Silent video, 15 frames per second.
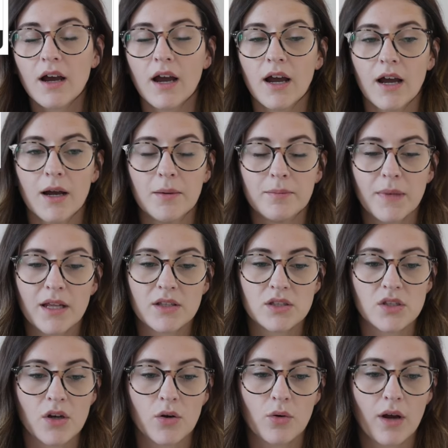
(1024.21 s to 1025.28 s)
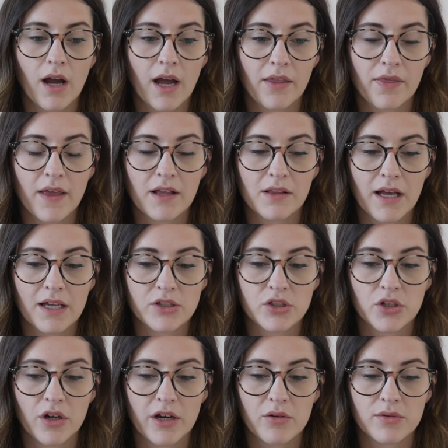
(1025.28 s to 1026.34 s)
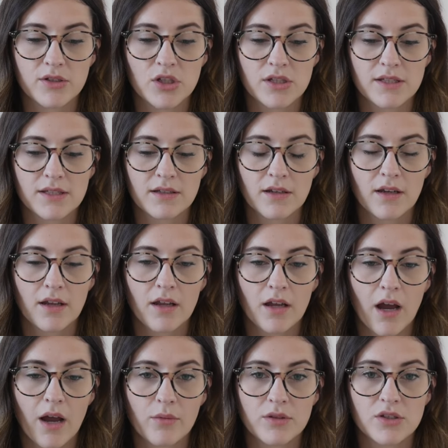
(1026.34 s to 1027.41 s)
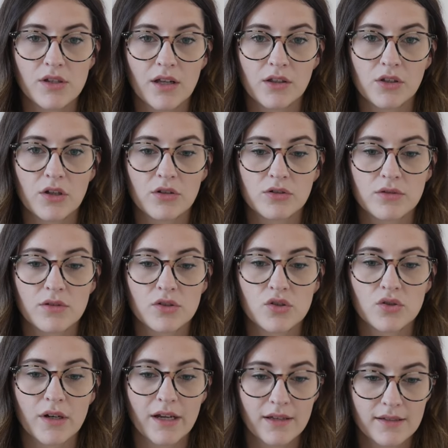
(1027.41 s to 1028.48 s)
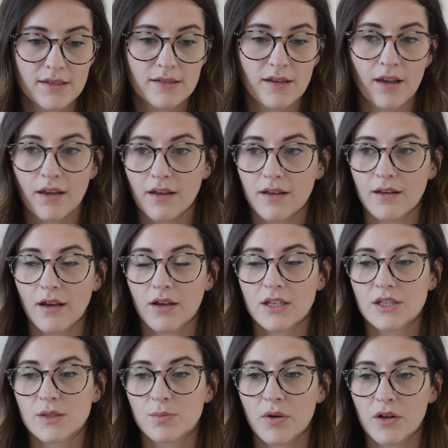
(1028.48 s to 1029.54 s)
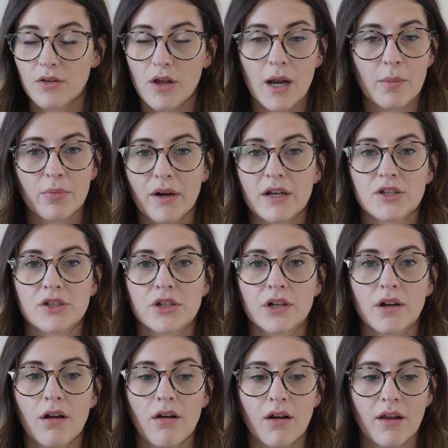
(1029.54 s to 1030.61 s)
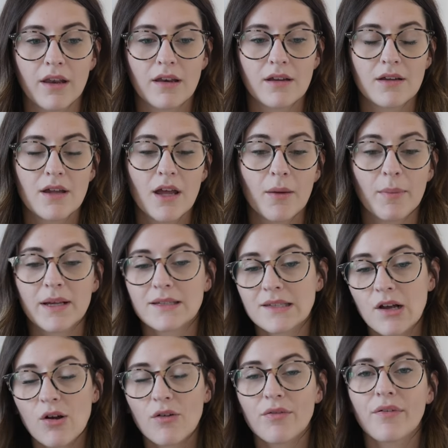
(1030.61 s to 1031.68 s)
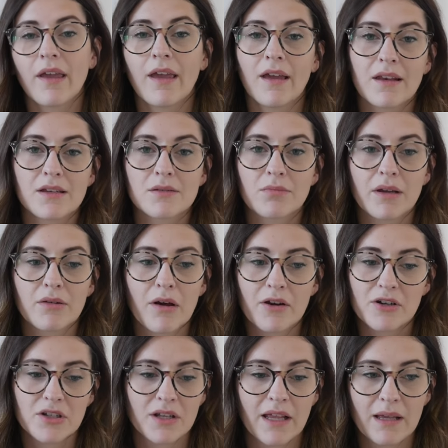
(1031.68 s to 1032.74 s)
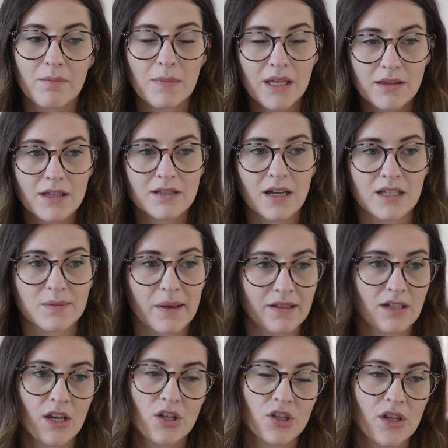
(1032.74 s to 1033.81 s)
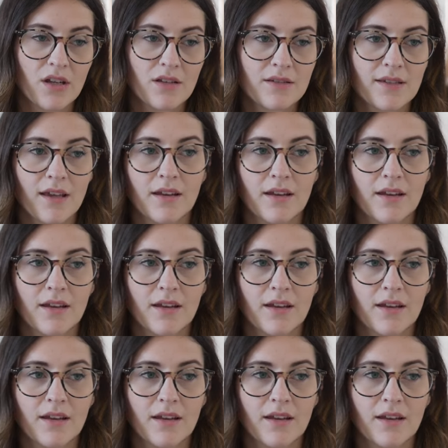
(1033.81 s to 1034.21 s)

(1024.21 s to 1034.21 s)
Um, and so I think last year I was just, I was a little stressed, and I just put a lot of pressure on myself and my daughter to like meet these expectations.